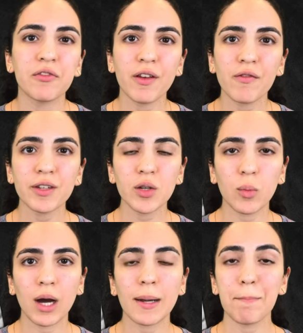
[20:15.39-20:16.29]

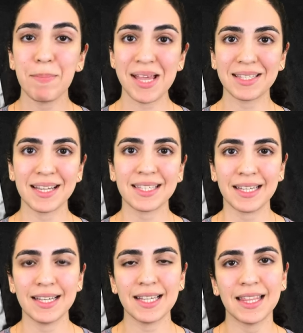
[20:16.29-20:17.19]
fifty-one
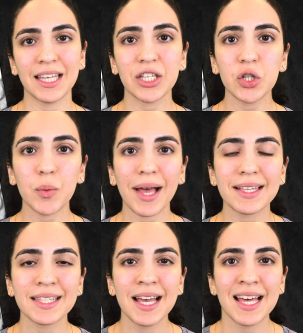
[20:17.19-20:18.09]
businesses in the U
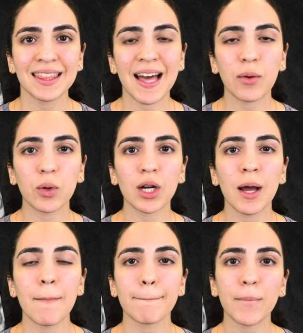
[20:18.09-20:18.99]
S that
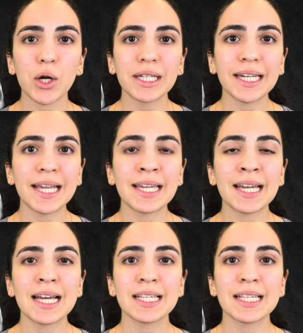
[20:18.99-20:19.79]
were marketing